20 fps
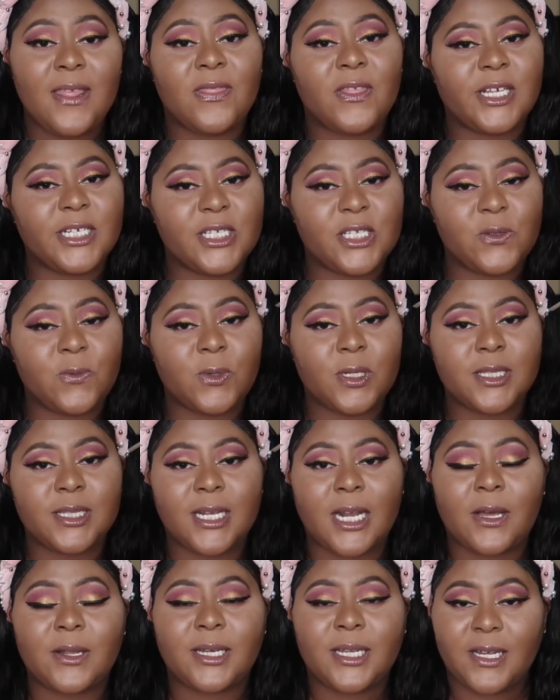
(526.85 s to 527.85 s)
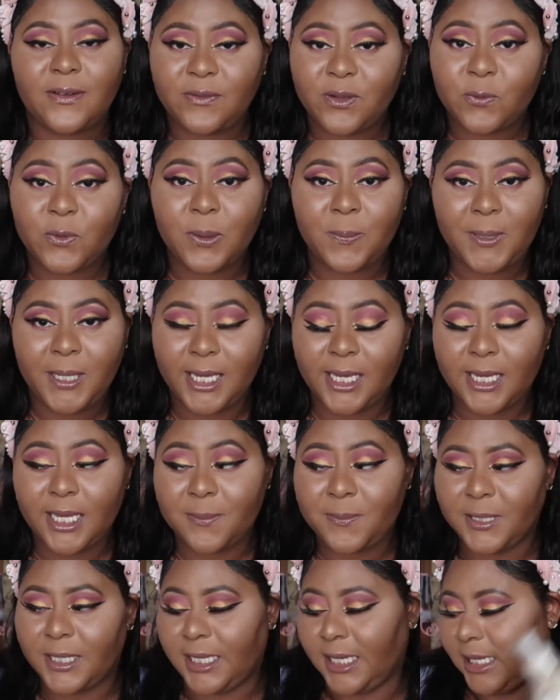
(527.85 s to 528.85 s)
this is one that I definitely would pick
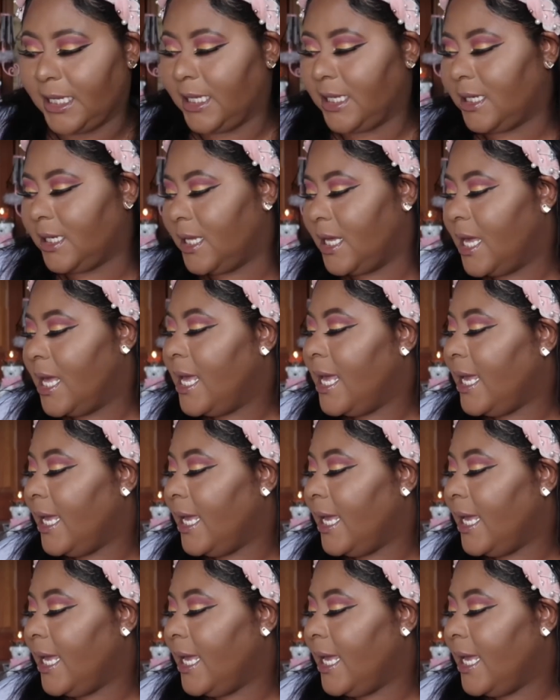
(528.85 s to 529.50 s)
up again.